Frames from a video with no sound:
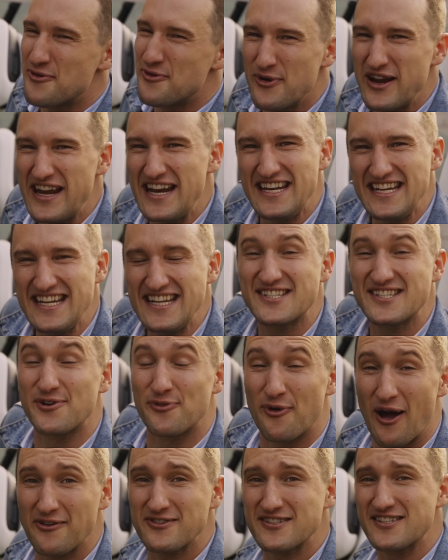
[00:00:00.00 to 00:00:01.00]
3D
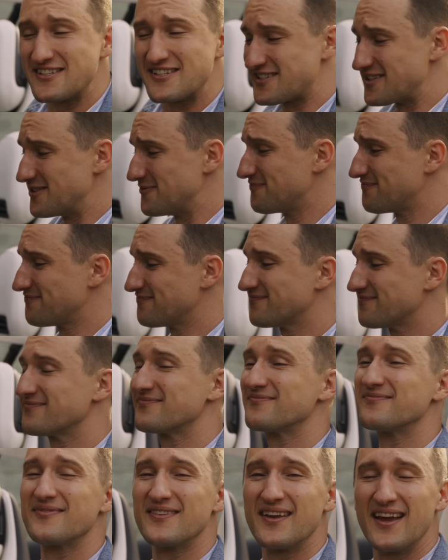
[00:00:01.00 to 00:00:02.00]
surround system,
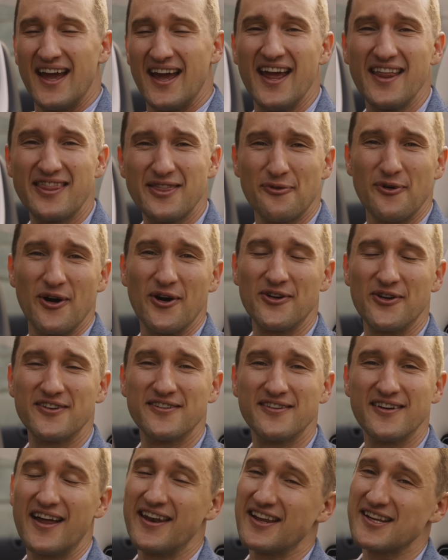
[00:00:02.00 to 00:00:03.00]
hit the road,
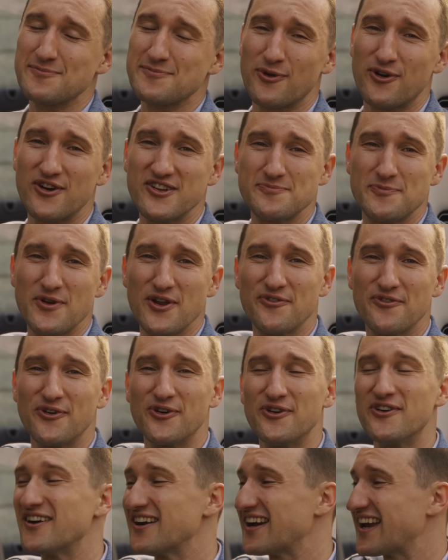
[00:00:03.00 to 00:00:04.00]
and explore this
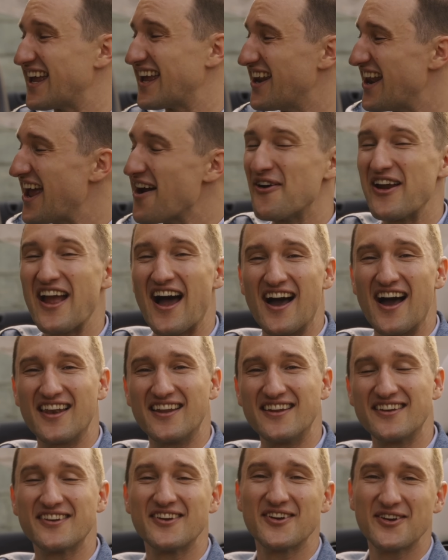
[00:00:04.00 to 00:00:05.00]
beautiful Canary
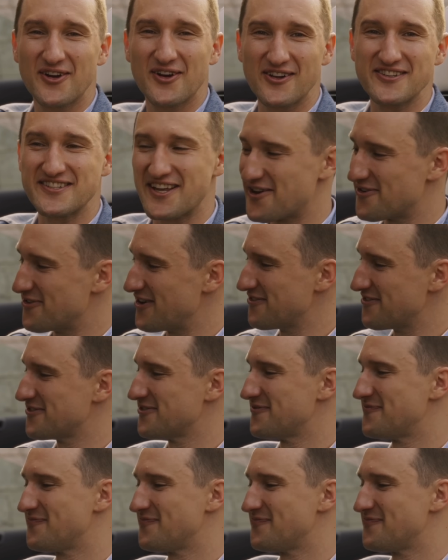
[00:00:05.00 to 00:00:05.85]
Island called Tenerife.